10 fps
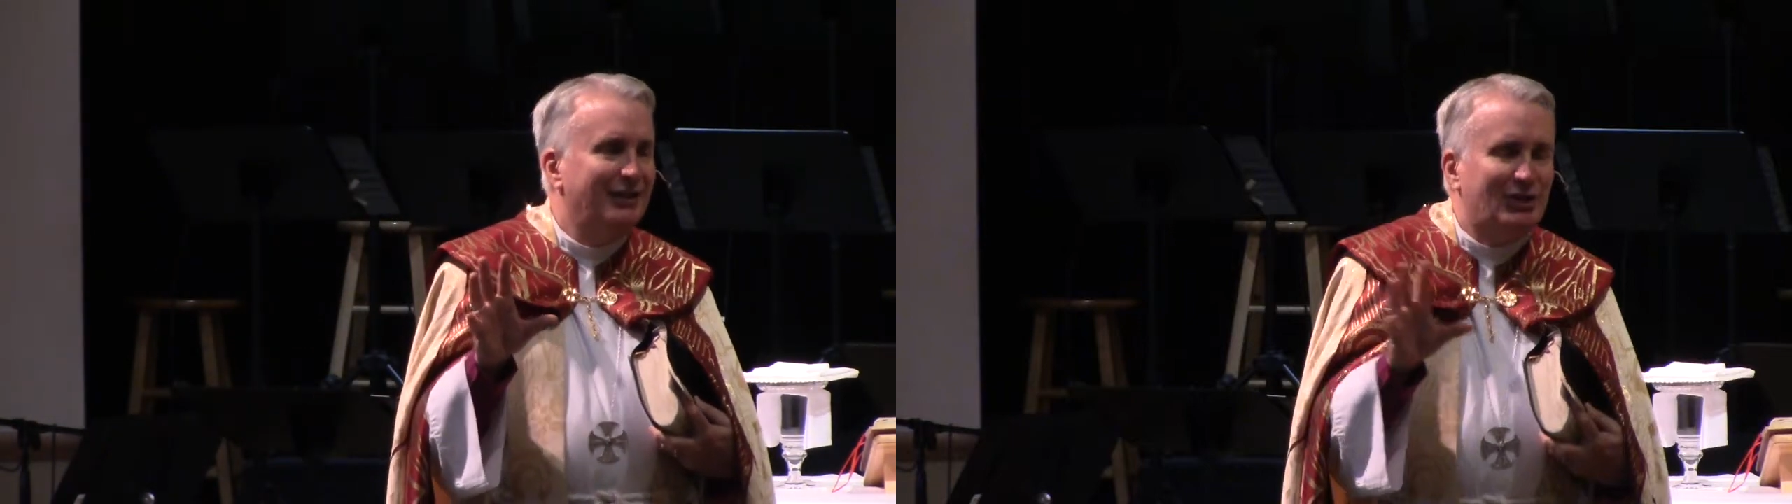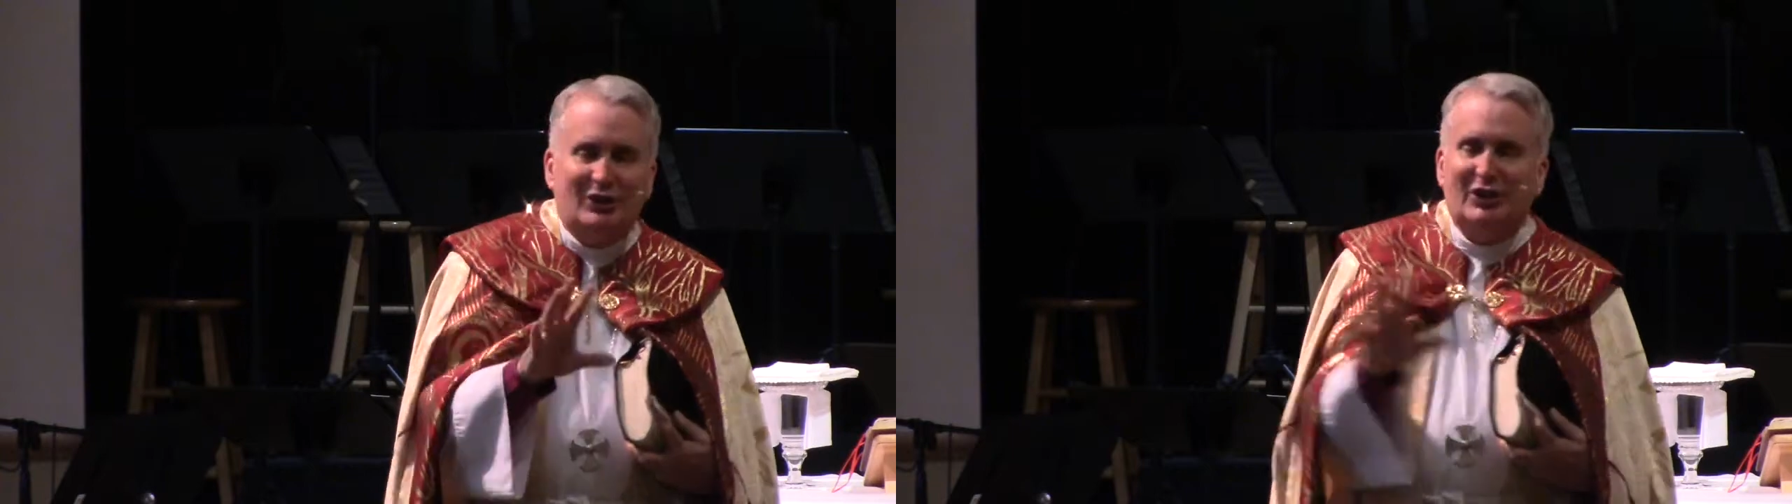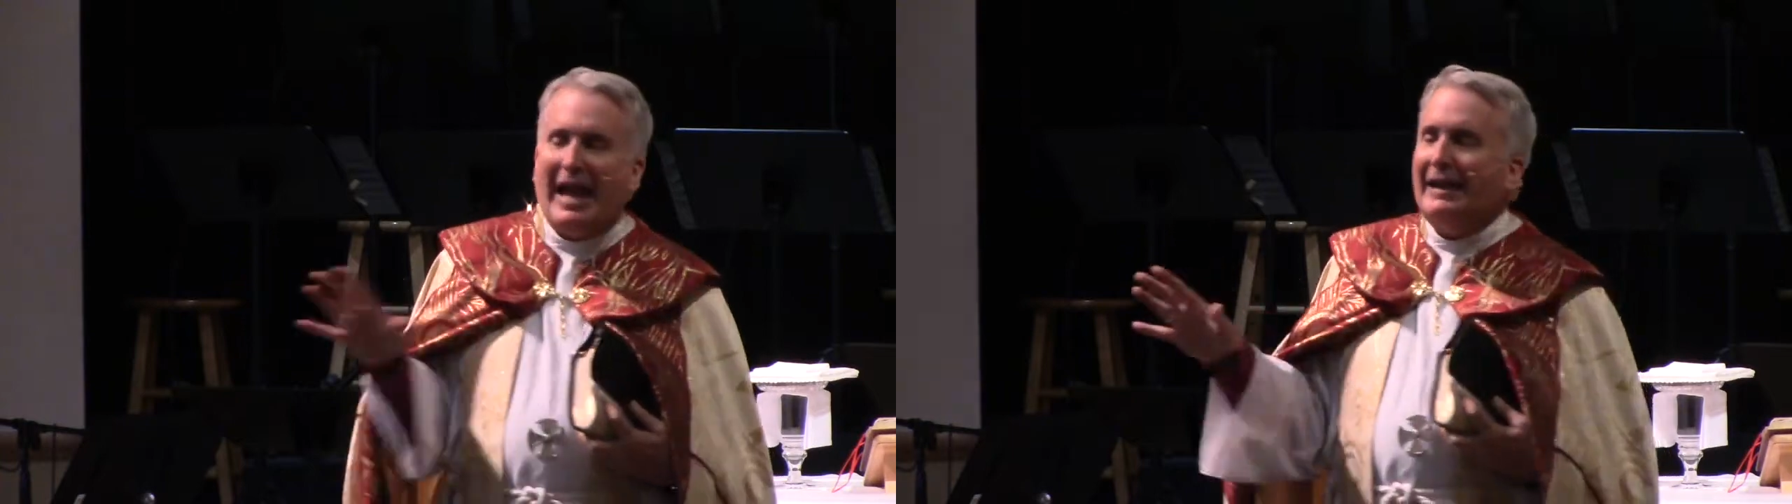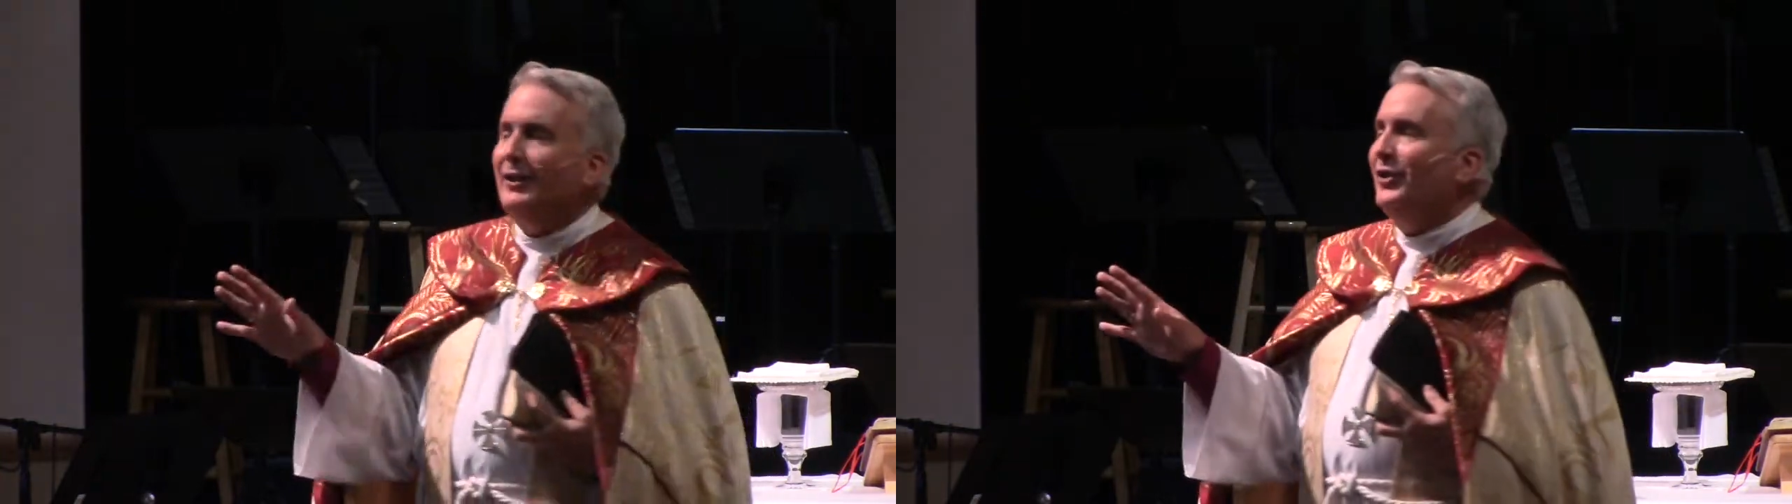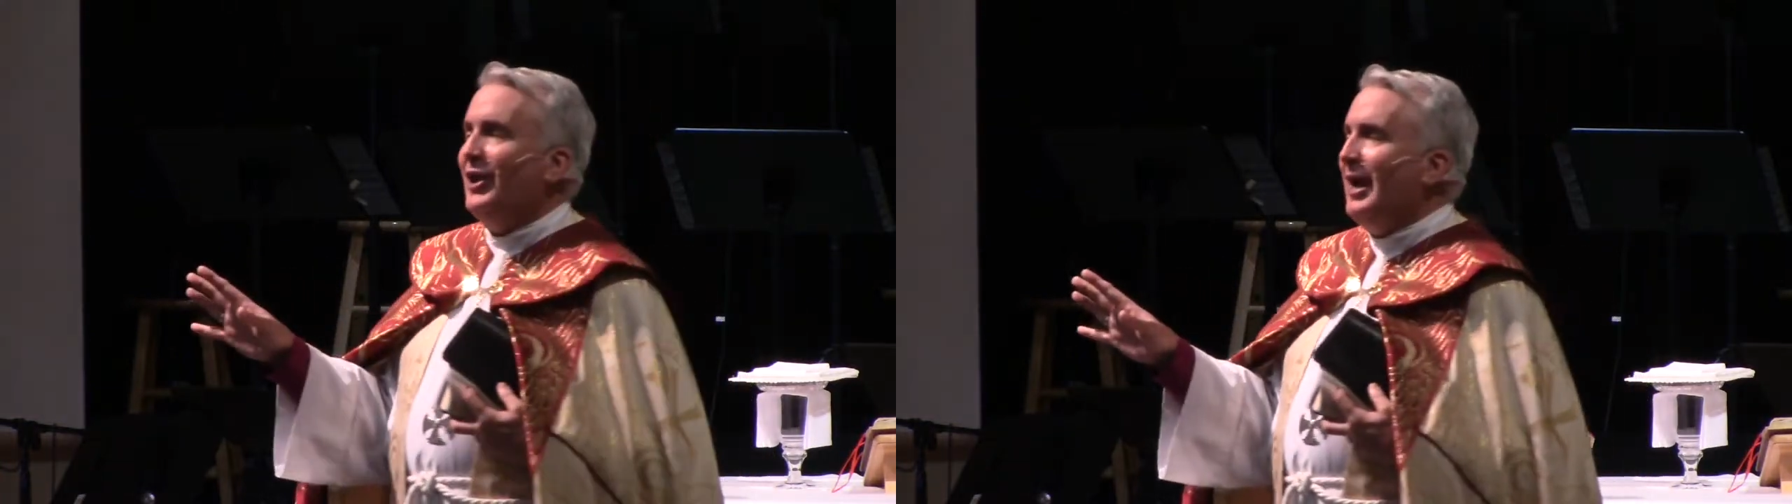It's
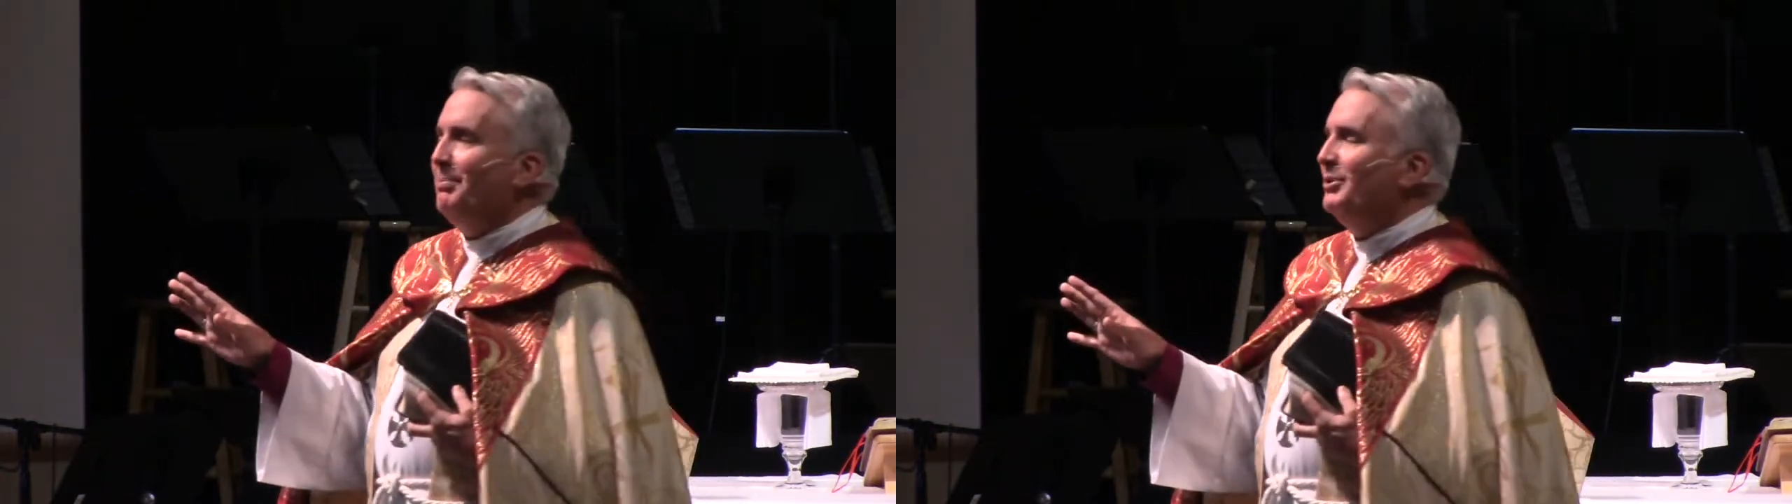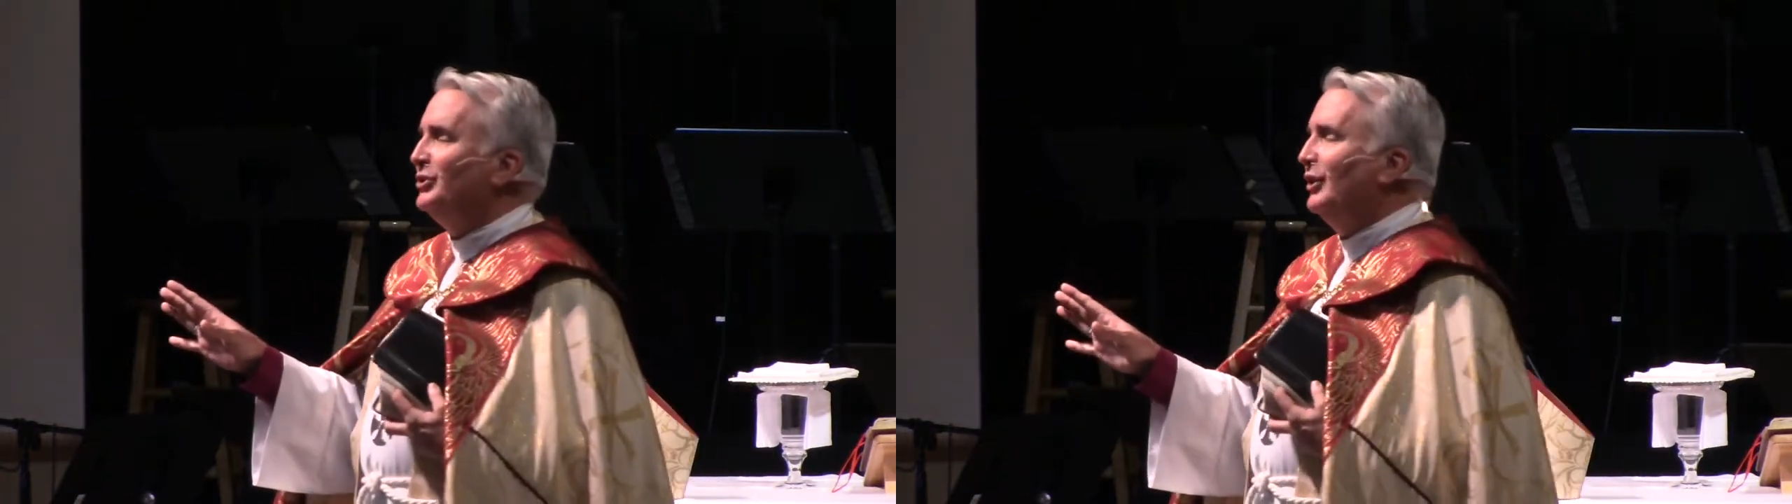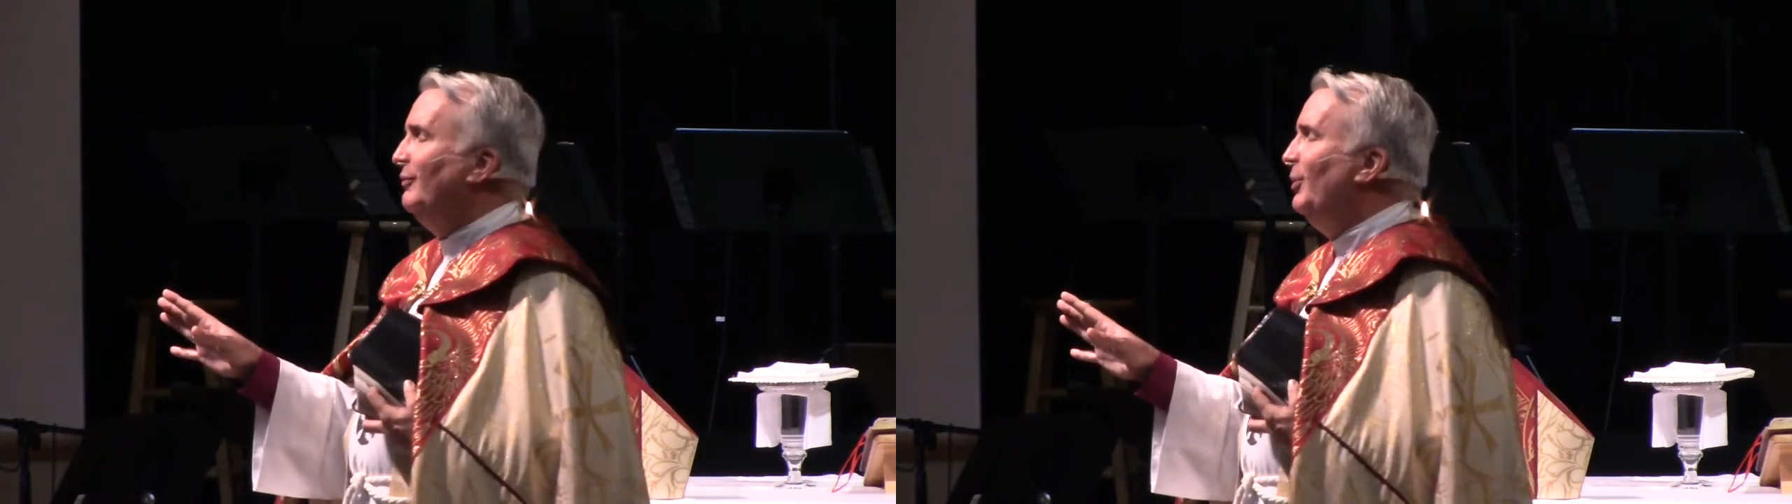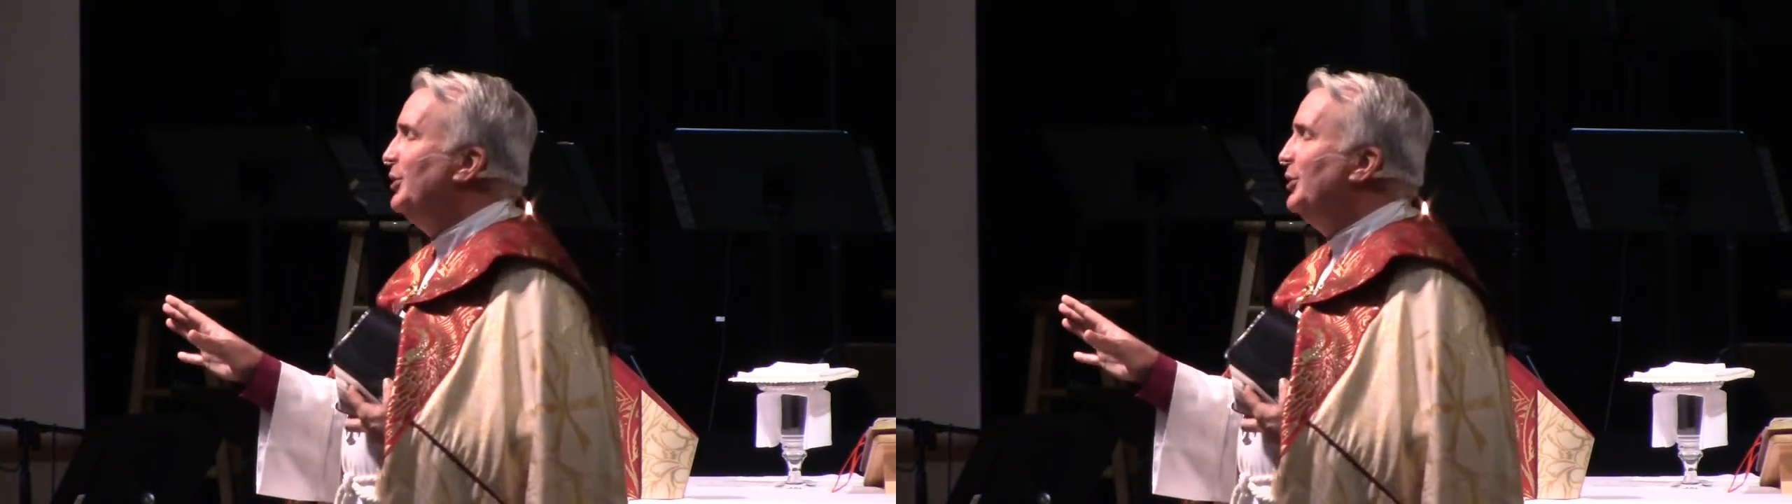exactly the opposite of